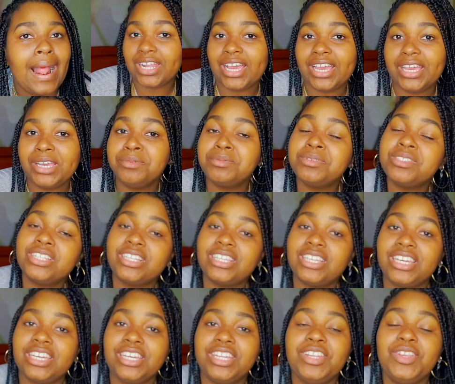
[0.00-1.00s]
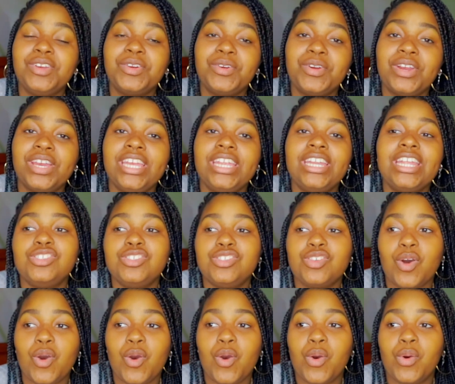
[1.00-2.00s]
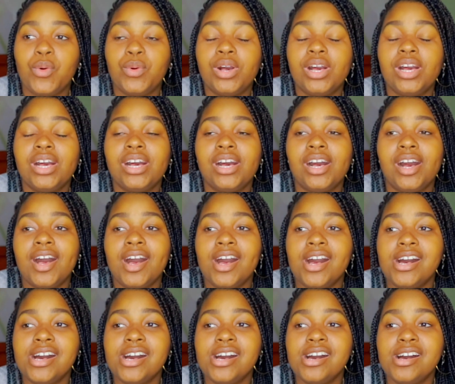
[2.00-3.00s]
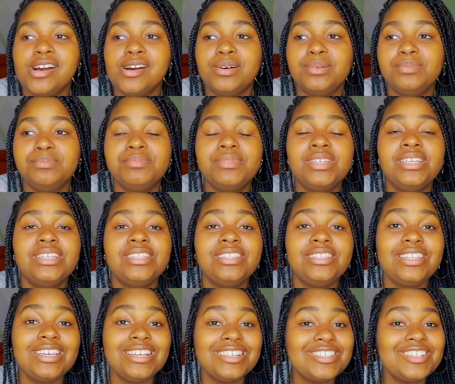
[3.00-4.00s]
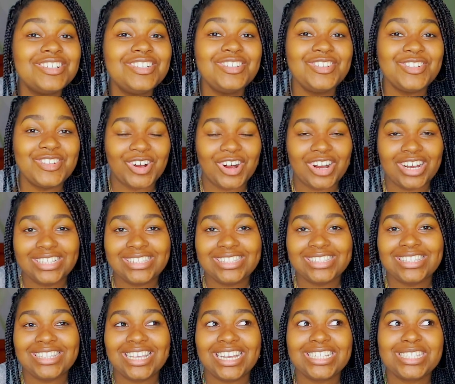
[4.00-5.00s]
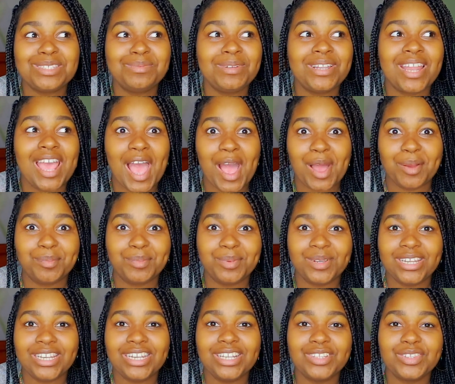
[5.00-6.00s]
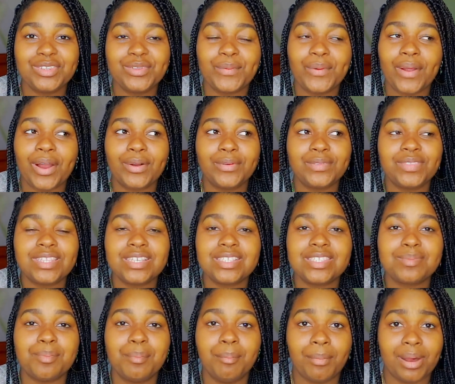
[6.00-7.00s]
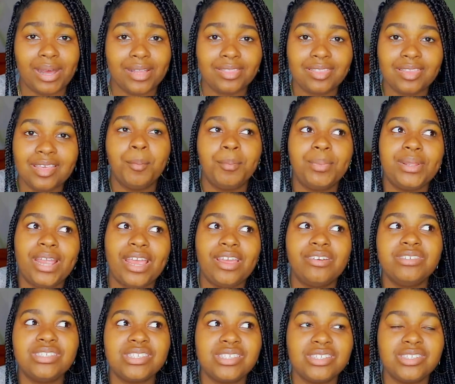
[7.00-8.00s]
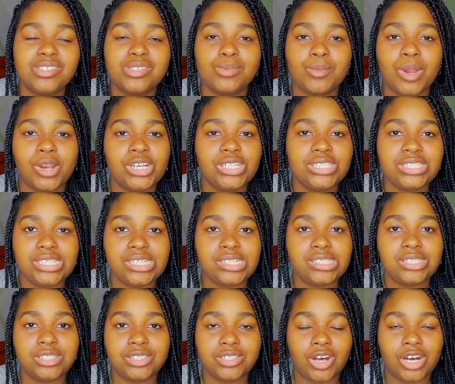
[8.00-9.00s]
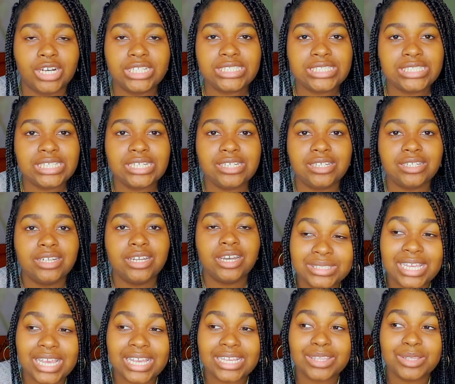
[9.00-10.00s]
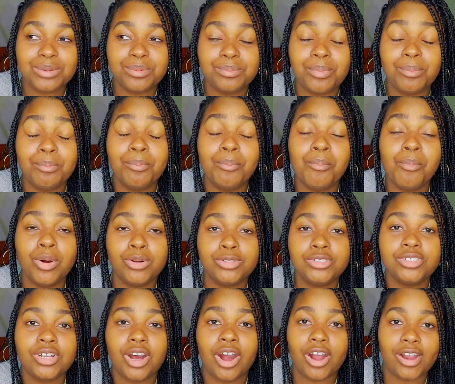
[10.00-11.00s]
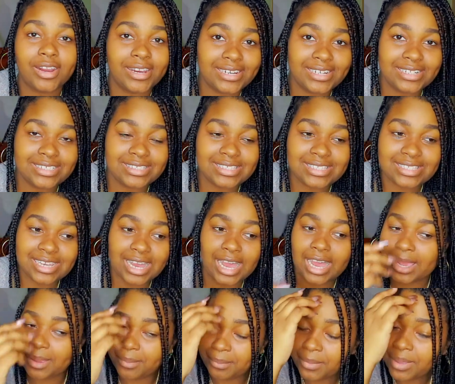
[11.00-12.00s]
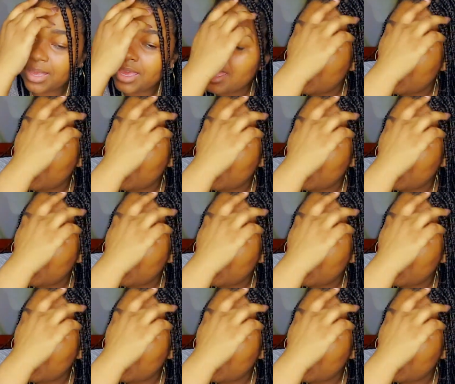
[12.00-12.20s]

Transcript: I am still here in Ukraine, so um There's a lot that's been happening throughout this month, but ever since quarantine started, that was like the most hardest time.